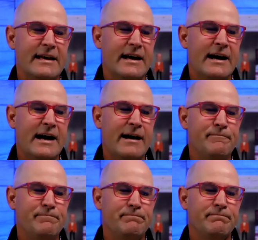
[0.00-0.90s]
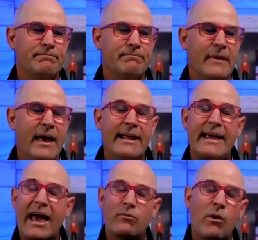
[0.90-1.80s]
And
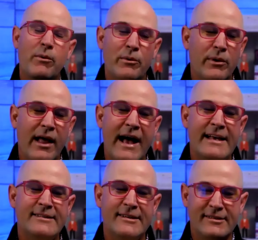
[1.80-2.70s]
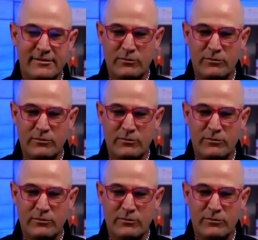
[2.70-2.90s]
again, what we realize is,